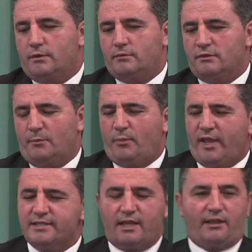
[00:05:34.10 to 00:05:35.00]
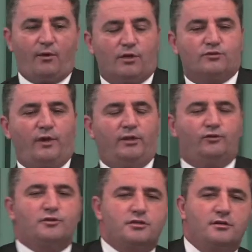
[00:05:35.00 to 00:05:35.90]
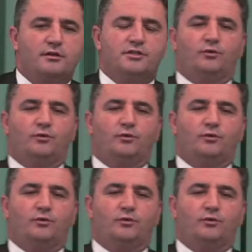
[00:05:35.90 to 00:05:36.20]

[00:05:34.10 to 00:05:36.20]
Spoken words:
the place that I was going to church, it